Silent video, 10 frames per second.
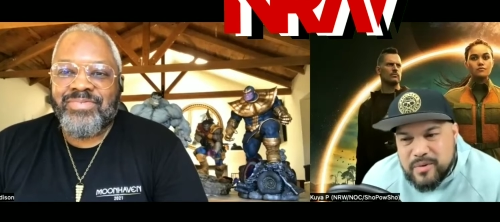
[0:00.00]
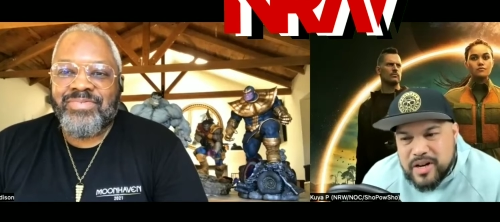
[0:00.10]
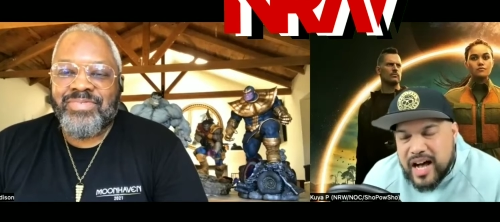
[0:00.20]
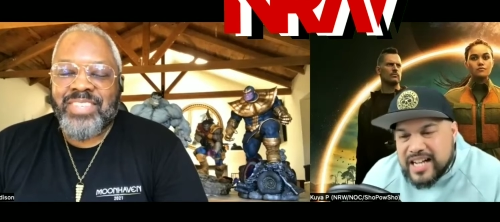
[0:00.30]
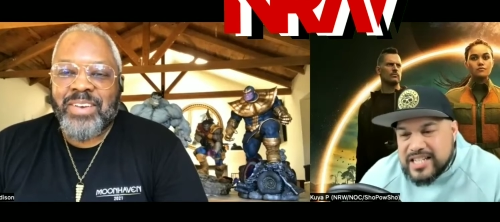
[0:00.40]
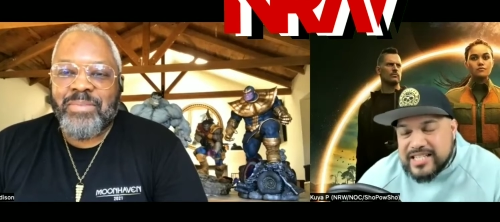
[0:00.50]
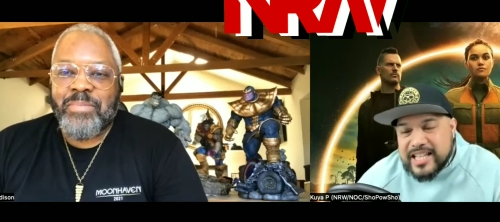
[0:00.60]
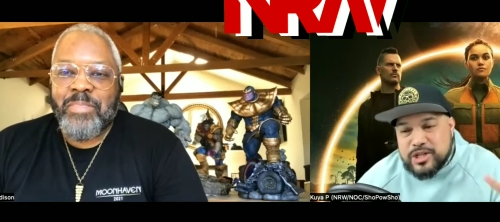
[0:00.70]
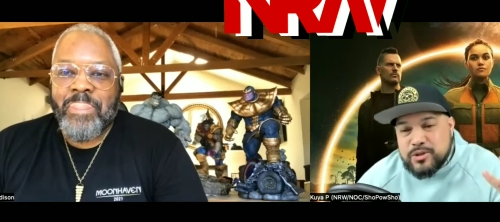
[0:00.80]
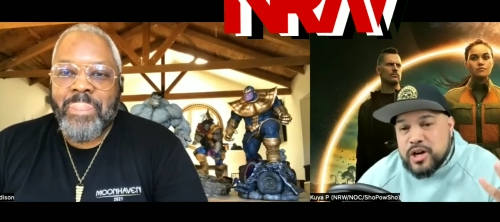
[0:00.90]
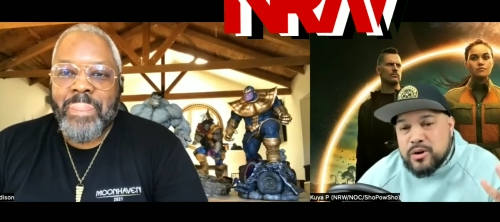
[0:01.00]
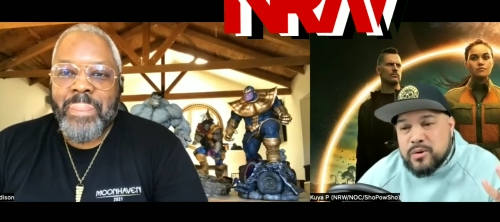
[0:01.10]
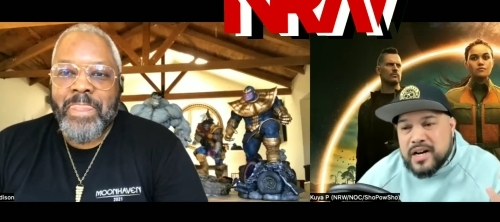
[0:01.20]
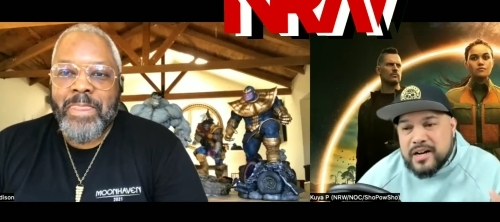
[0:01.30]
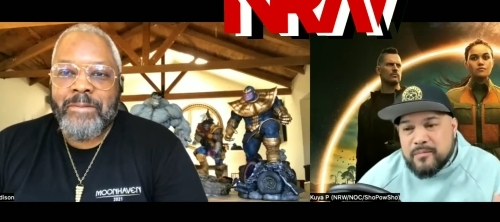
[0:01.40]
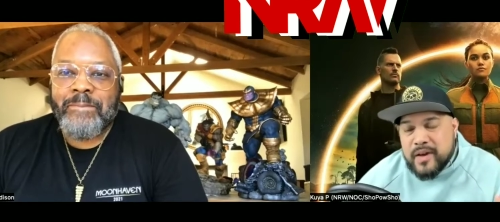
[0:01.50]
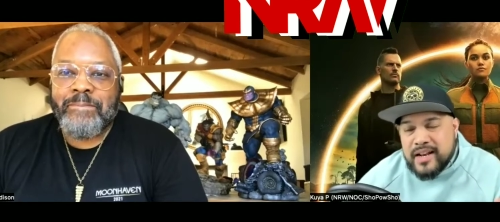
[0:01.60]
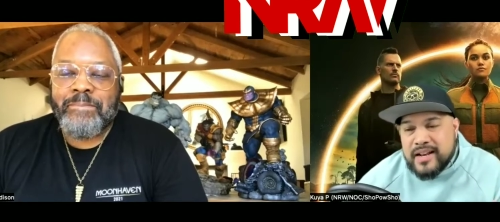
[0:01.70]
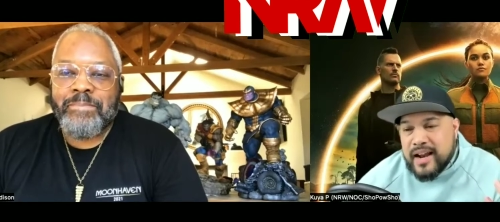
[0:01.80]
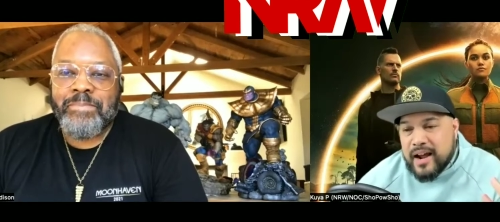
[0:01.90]
Speaker 1: Well, I'll just let you know uh,
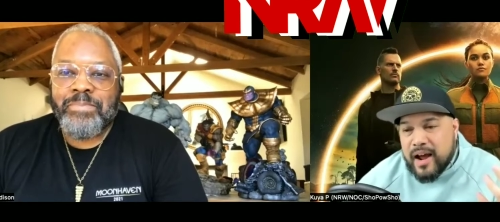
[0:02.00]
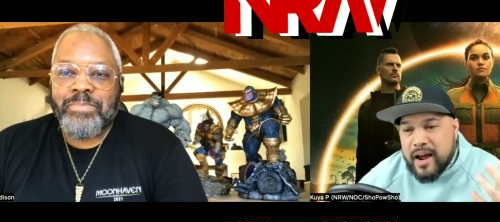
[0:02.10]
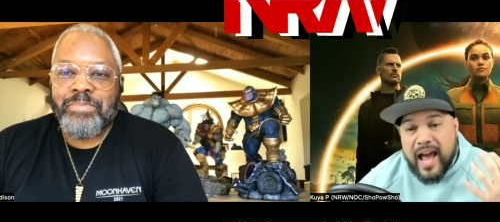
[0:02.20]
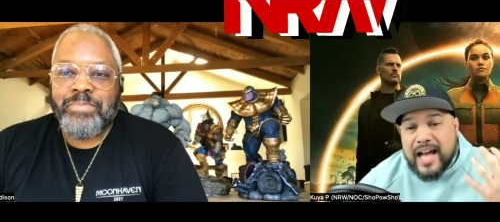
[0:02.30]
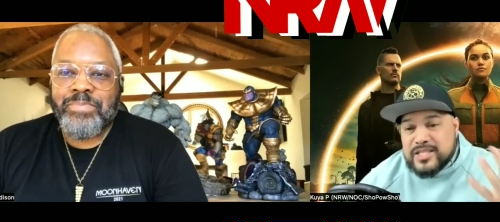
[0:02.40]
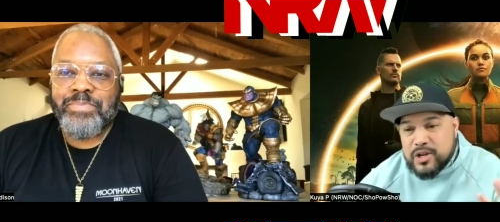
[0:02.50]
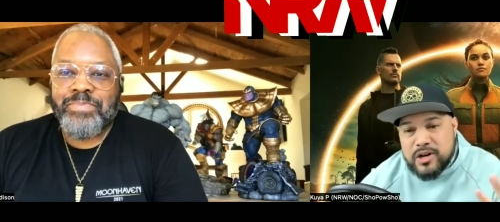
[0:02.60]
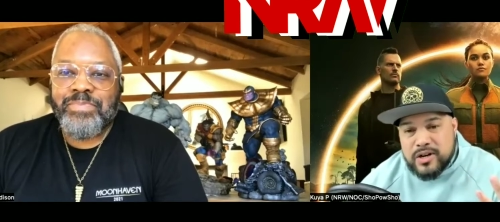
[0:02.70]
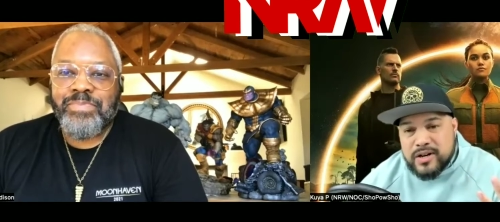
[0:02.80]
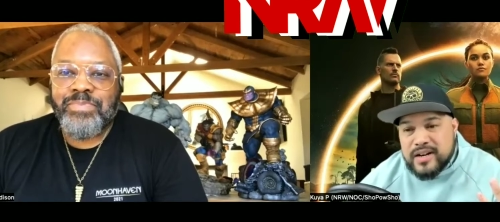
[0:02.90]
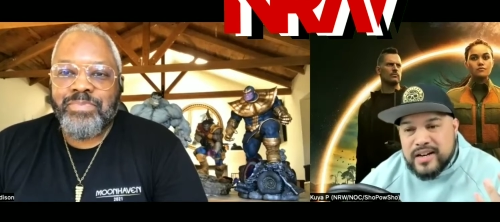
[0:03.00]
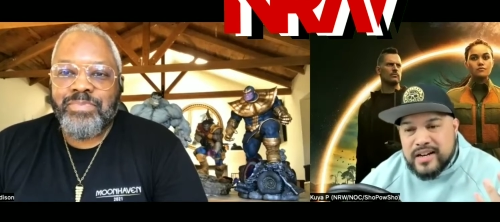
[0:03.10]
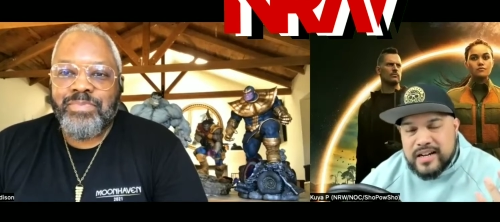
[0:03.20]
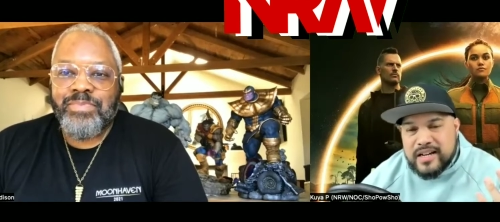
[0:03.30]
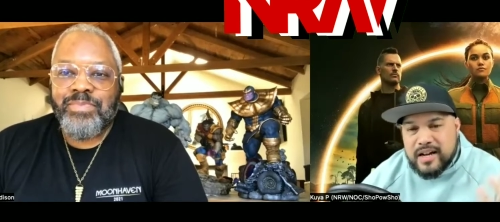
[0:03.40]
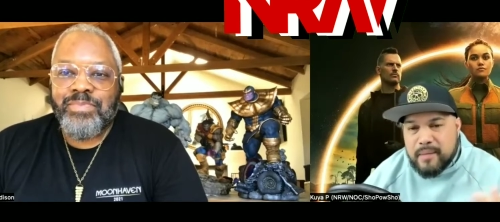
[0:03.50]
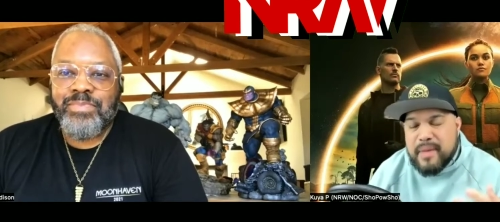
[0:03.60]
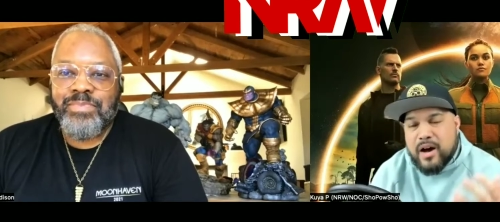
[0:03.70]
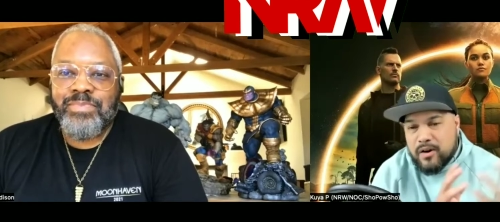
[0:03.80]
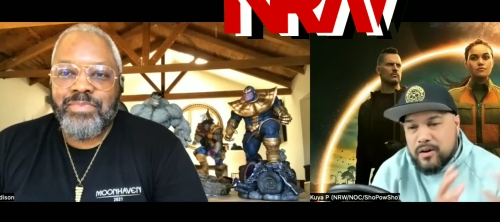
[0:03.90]
when I asked her uh,
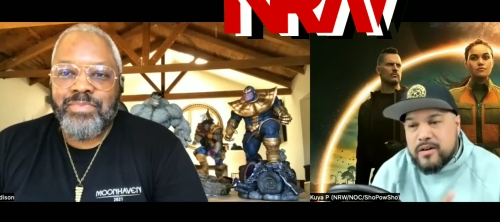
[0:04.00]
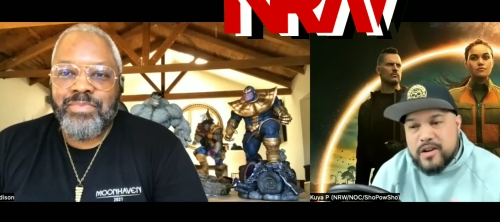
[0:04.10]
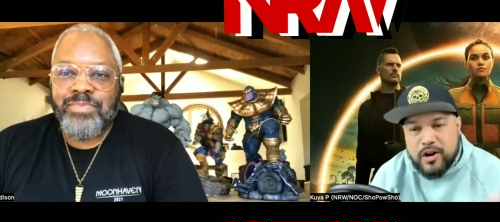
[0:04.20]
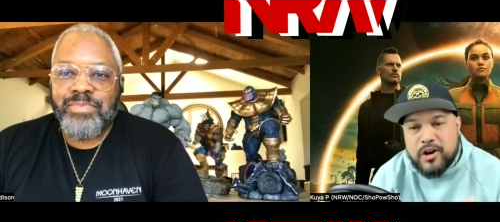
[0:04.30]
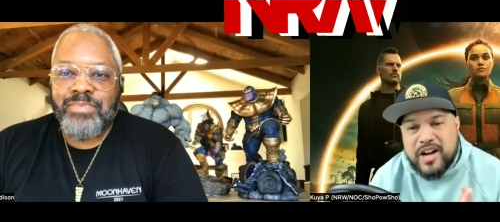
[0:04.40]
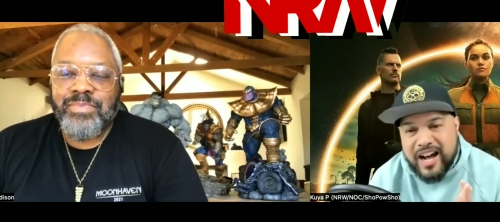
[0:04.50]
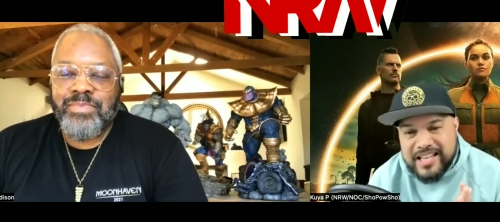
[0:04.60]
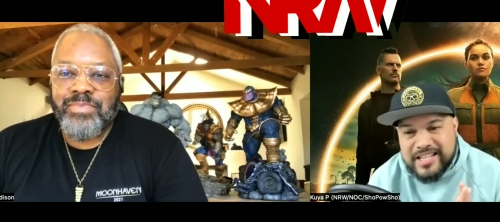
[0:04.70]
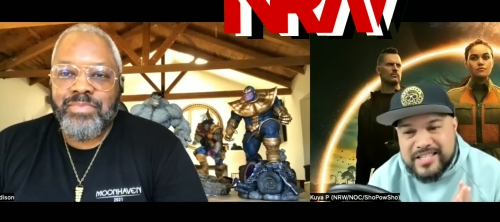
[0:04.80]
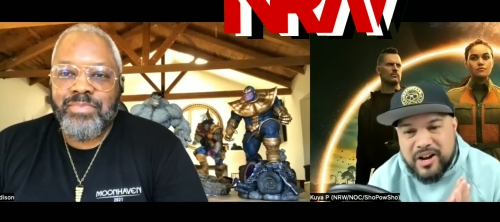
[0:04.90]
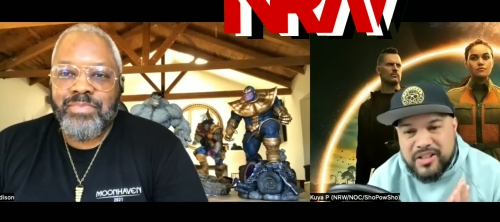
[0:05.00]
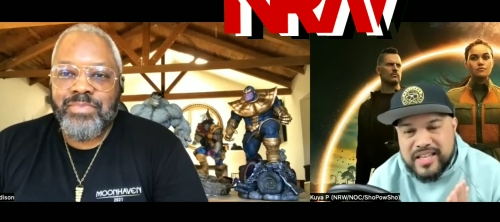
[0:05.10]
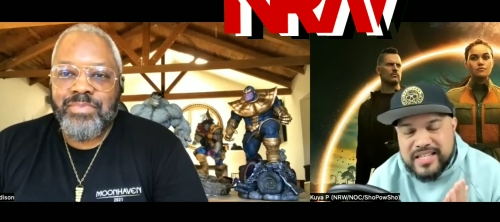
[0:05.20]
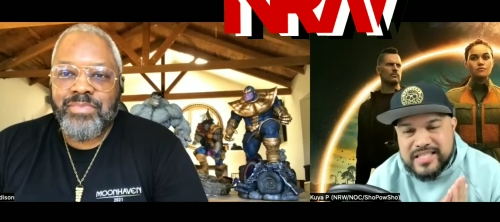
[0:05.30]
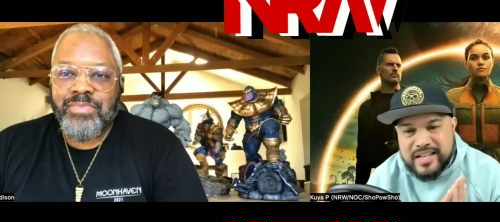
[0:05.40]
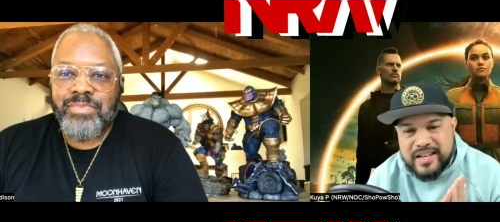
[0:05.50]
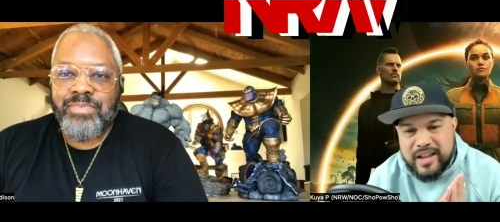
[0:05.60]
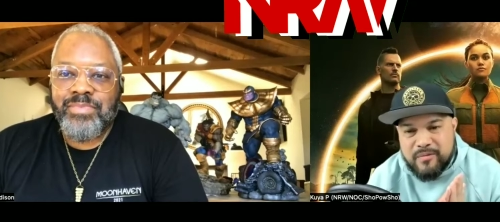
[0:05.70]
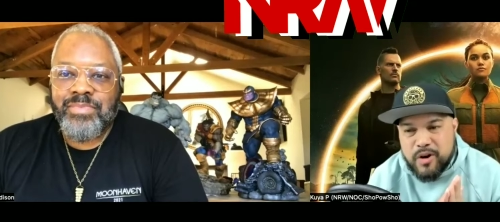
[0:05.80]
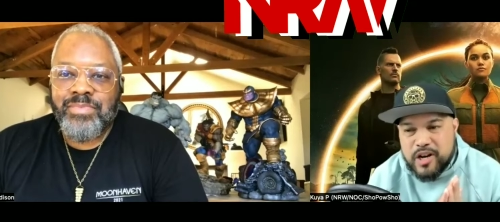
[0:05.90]
about her colleagues on this and,
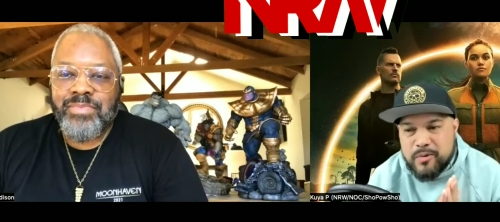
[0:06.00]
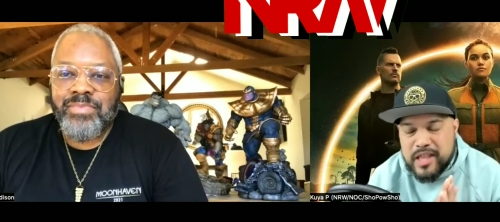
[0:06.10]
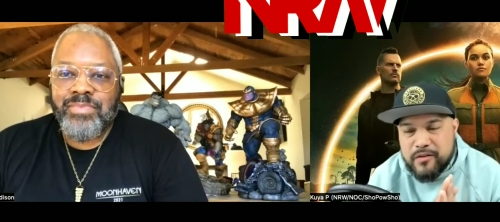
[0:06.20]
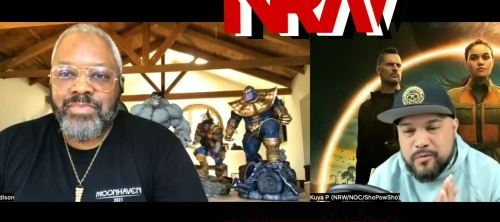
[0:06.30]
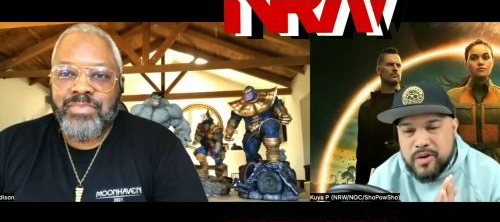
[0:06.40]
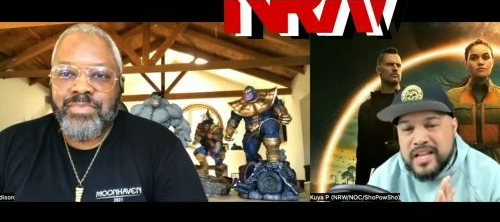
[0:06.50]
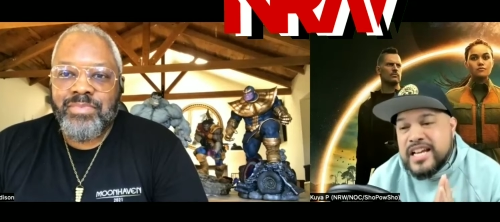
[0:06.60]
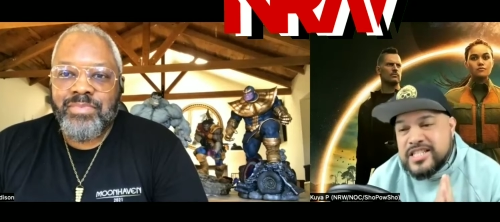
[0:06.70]
and working with everyone.